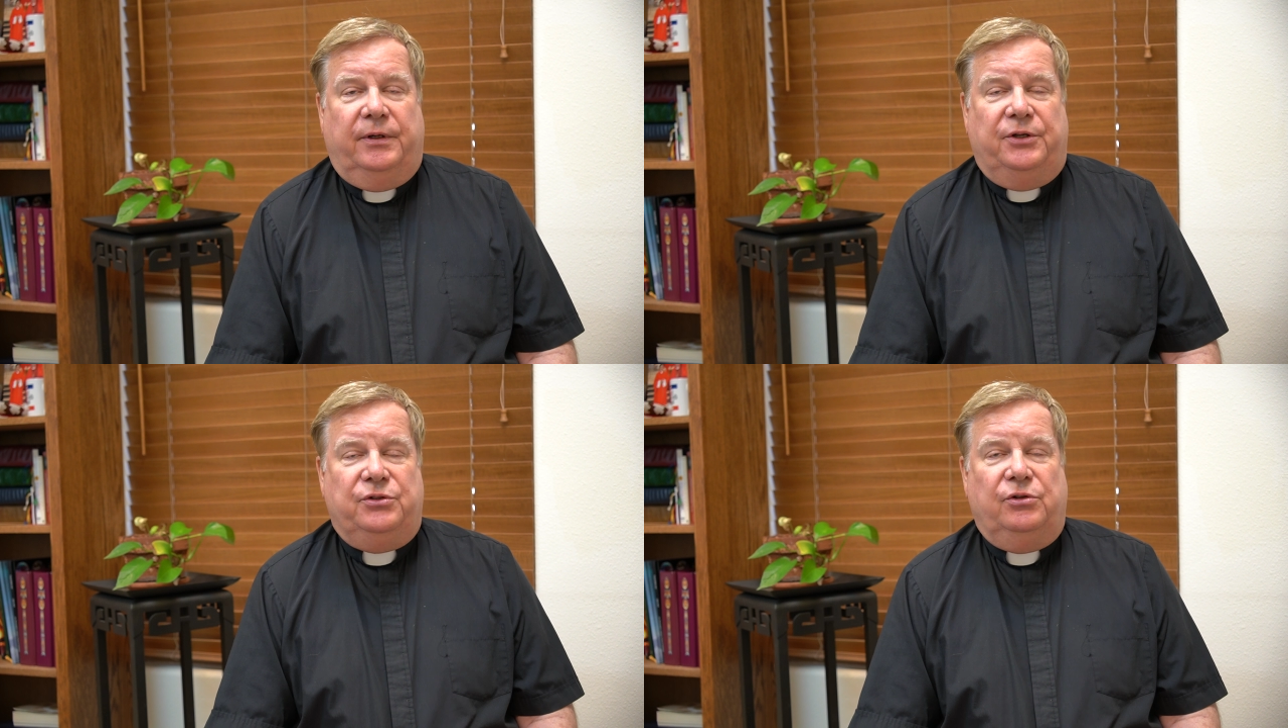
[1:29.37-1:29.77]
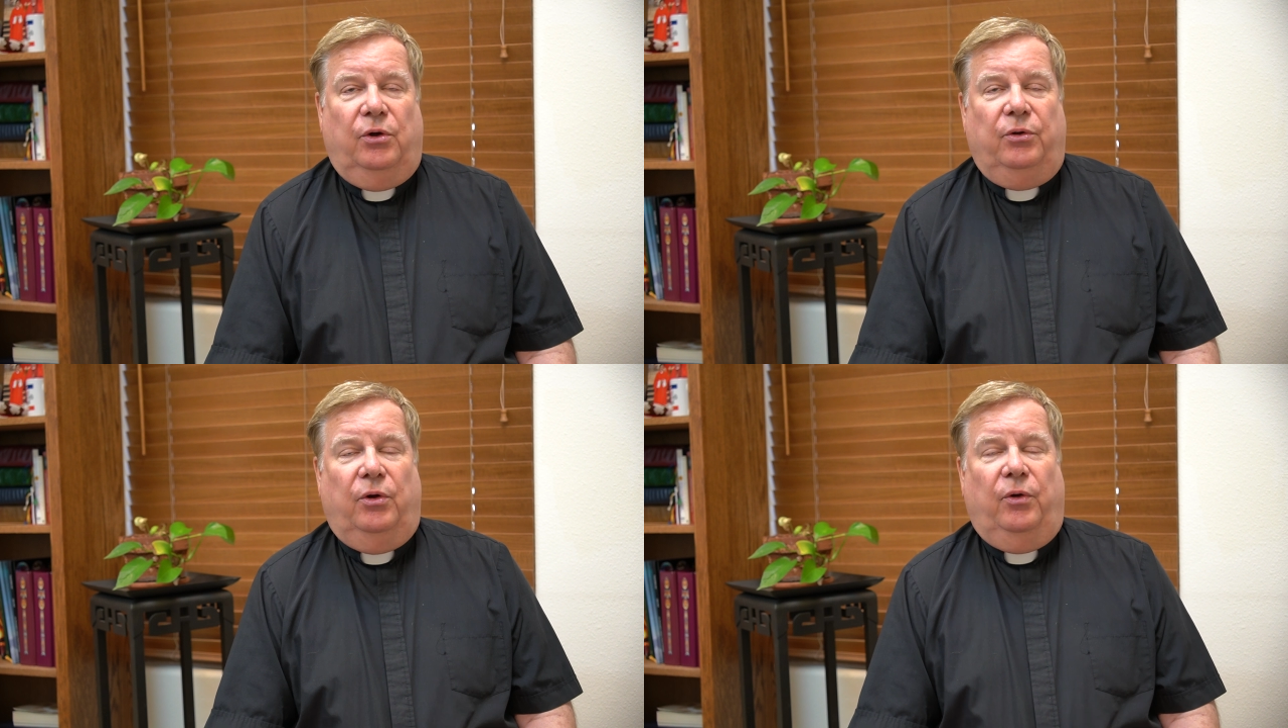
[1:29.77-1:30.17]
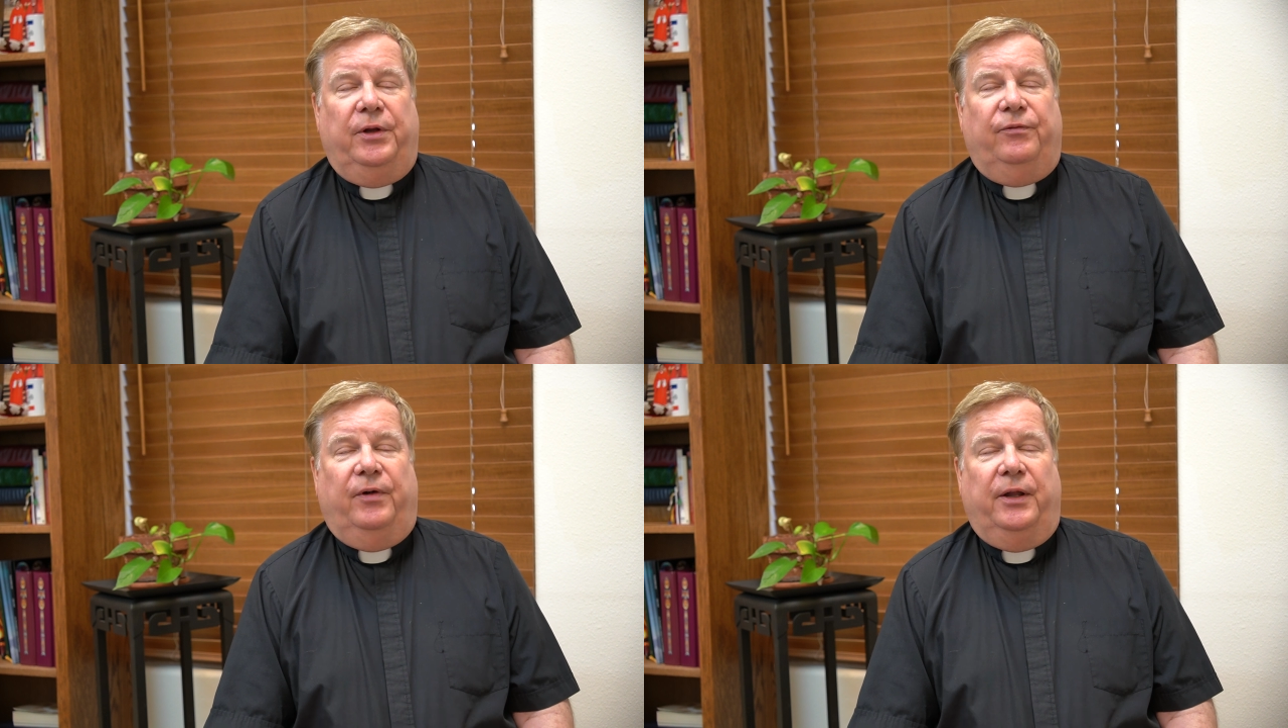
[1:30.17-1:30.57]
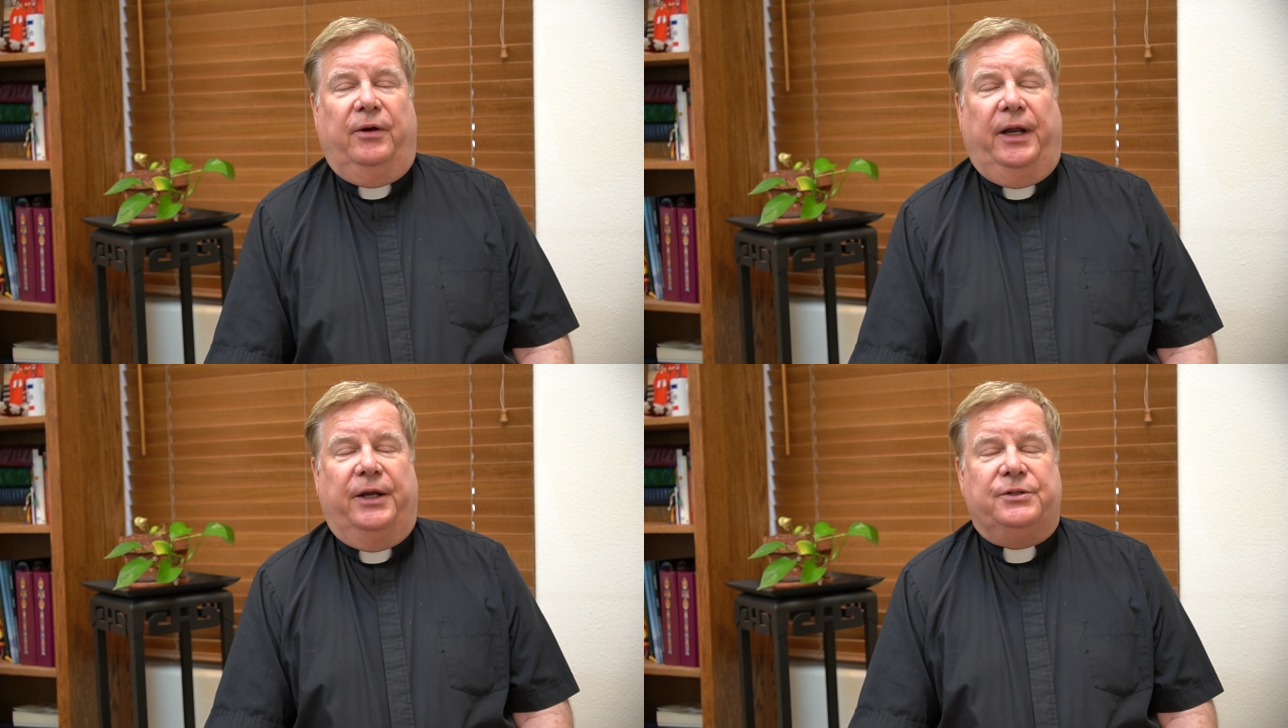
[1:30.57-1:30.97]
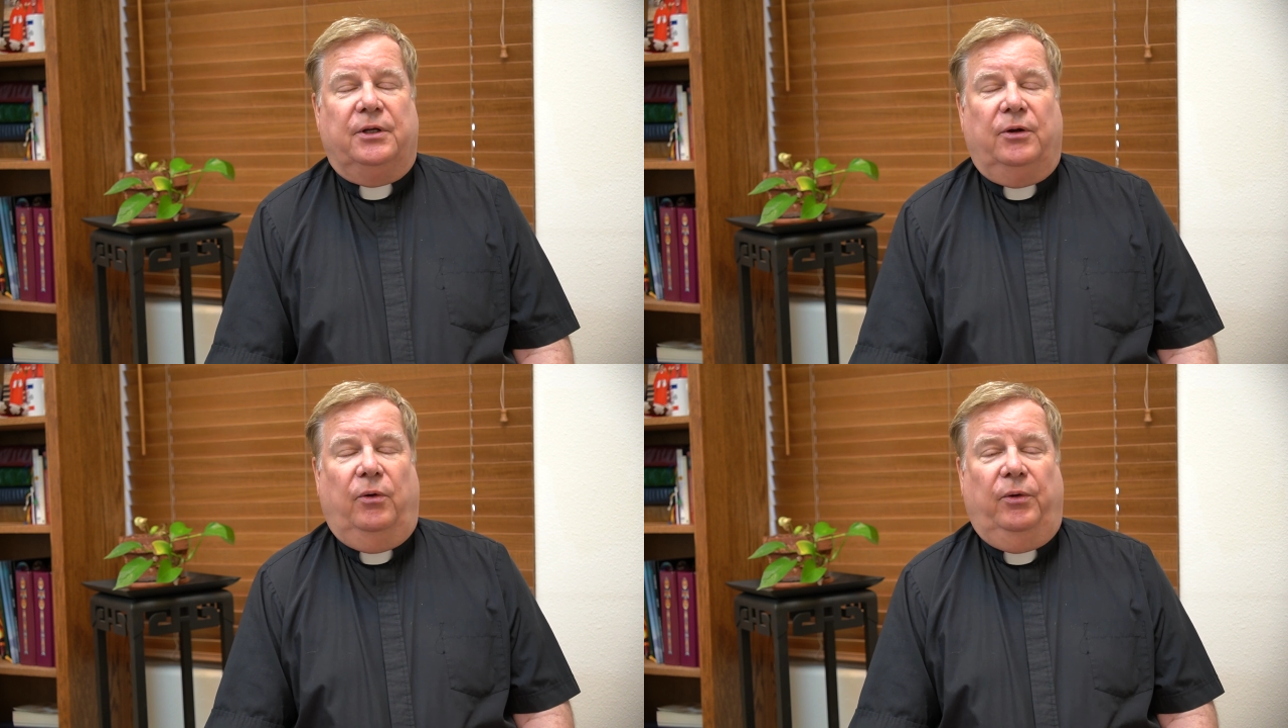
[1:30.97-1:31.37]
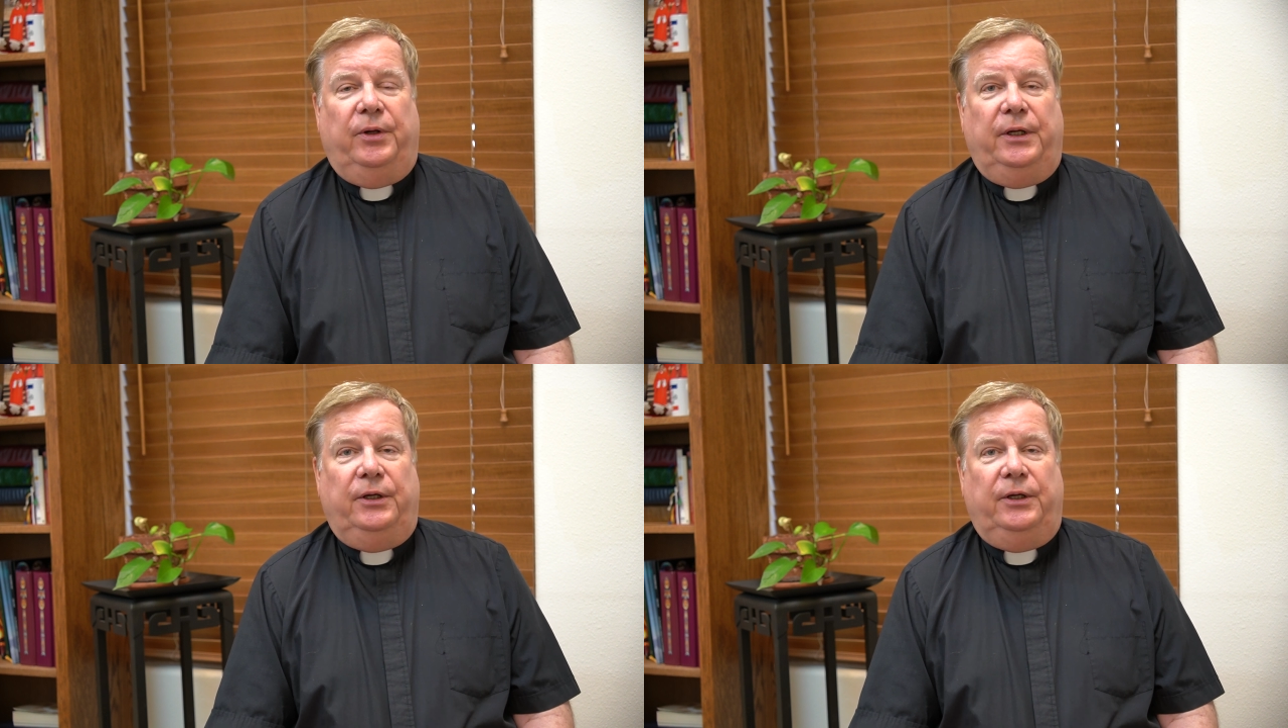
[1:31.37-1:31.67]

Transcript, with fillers: As you know, the Holy Father has a holy